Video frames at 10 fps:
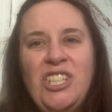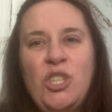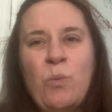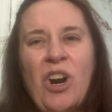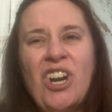
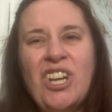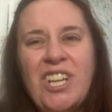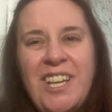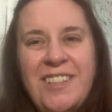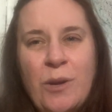The
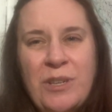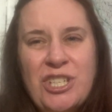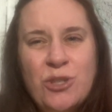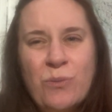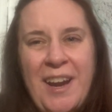word that we
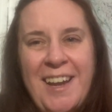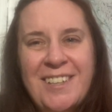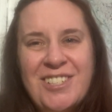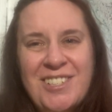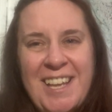just
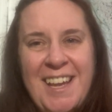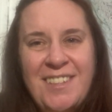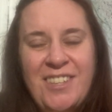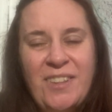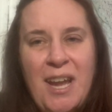read
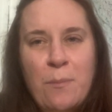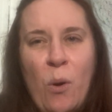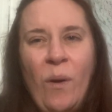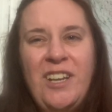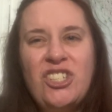said that they
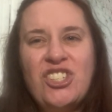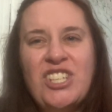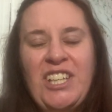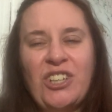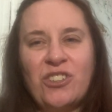appointed
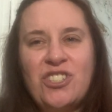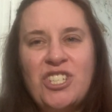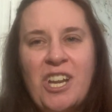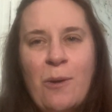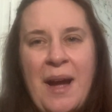singers
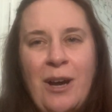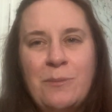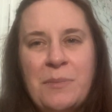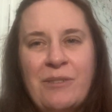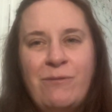to go
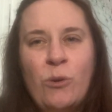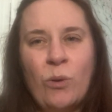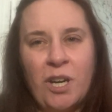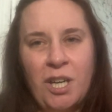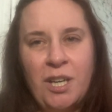out
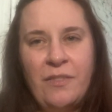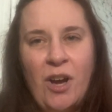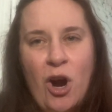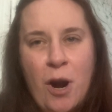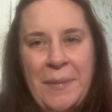before
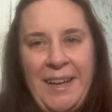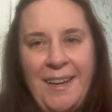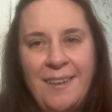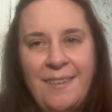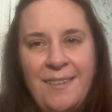the army.